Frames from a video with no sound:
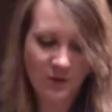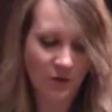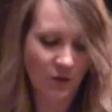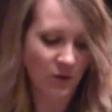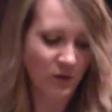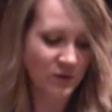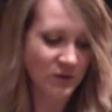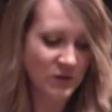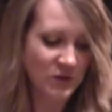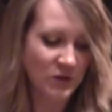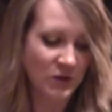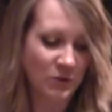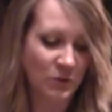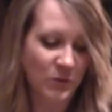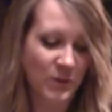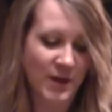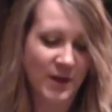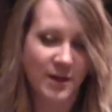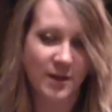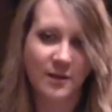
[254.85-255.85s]
you're also going to
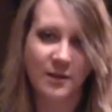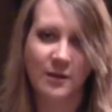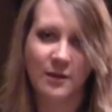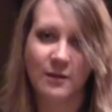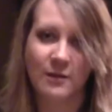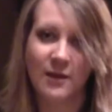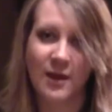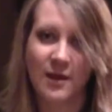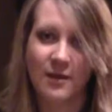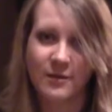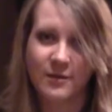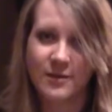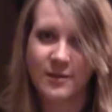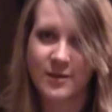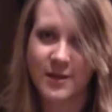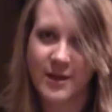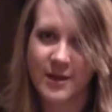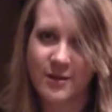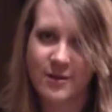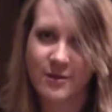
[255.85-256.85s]
want a little
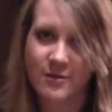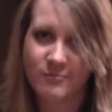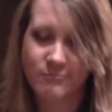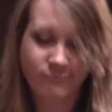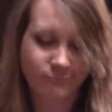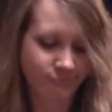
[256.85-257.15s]
calculator,